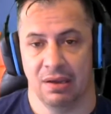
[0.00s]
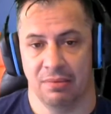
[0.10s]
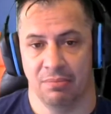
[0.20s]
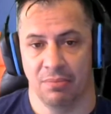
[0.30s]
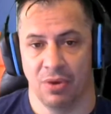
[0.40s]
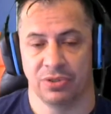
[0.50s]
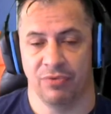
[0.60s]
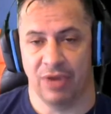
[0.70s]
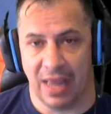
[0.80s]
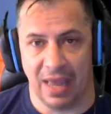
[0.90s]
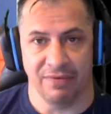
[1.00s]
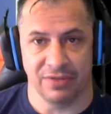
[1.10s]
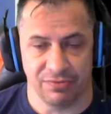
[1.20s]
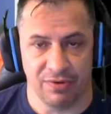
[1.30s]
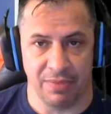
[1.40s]
Most of what I have
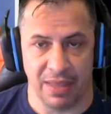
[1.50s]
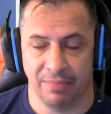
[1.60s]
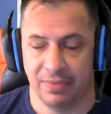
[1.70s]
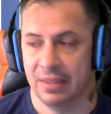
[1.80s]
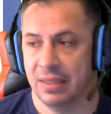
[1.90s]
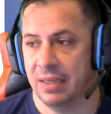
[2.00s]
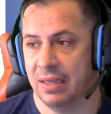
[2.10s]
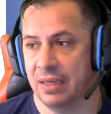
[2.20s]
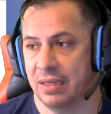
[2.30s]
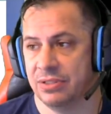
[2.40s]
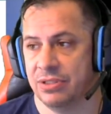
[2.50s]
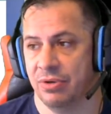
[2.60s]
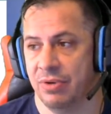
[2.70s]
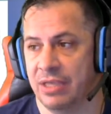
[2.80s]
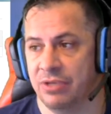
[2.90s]
is from them.
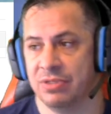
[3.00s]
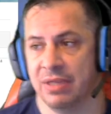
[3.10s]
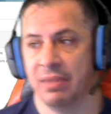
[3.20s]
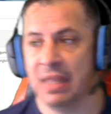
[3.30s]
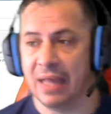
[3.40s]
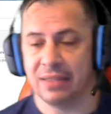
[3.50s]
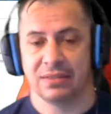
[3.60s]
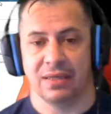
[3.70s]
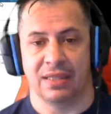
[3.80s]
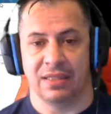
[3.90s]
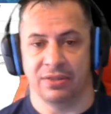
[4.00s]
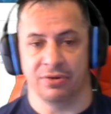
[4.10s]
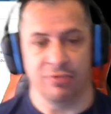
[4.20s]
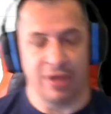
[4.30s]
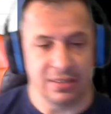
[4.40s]
So I use them a lot. I think they're
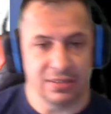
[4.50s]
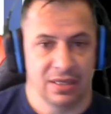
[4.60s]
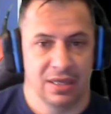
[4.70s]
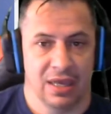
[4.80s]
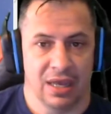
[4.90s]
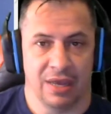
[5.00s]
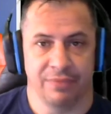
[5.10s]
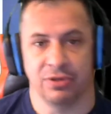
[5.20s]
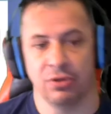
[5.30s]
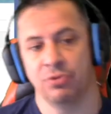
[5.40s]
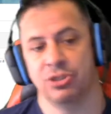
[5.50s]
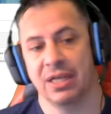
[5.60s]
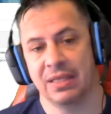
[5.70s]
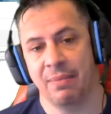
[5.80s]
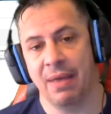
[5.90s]
great. So go
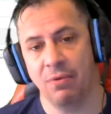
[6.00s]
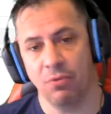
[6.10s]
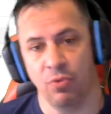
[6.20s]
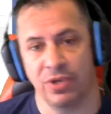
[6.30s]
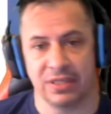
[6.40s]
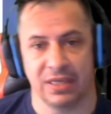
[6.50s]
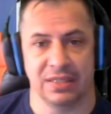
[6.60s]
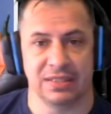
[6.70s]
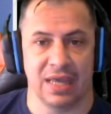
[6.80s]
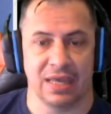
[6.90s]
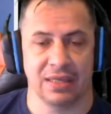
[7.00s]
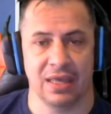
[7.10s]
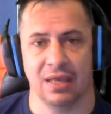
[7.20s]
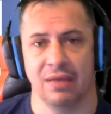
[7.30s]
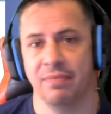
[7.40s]
check them out.
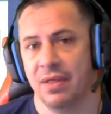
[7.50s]
Wizkids.com.